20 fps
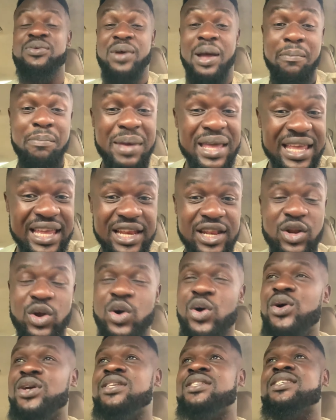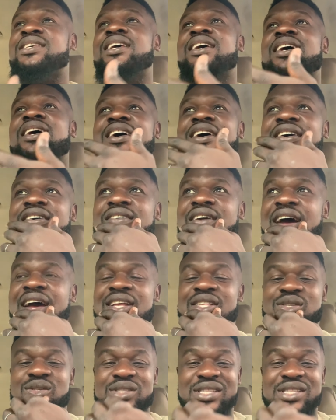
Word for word: We are making noise, right?